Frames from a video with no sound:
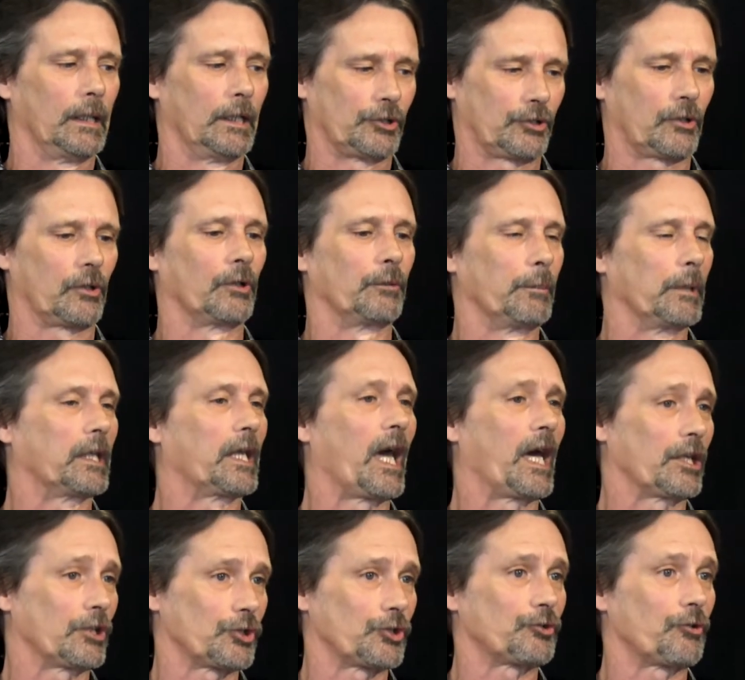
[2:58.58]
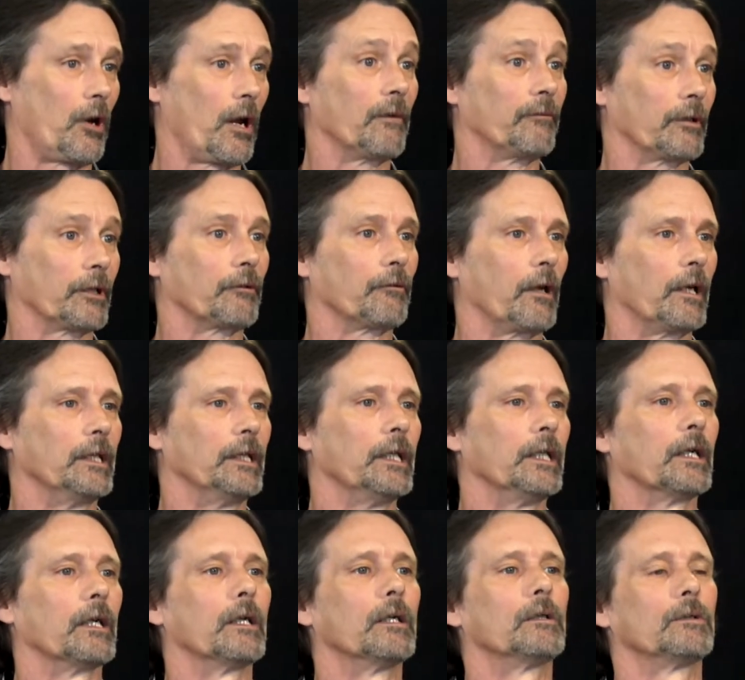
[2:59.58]
it's going to be catastrophic right
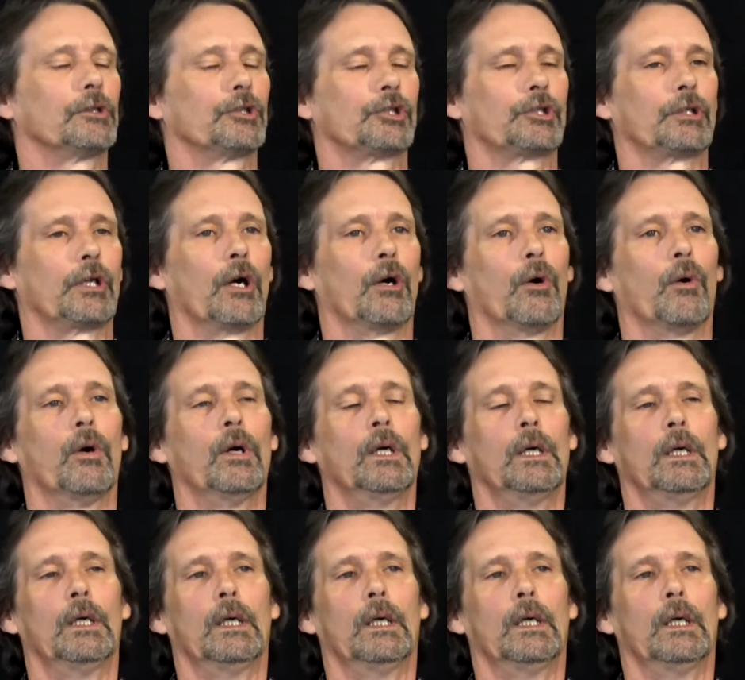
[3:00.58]
here. So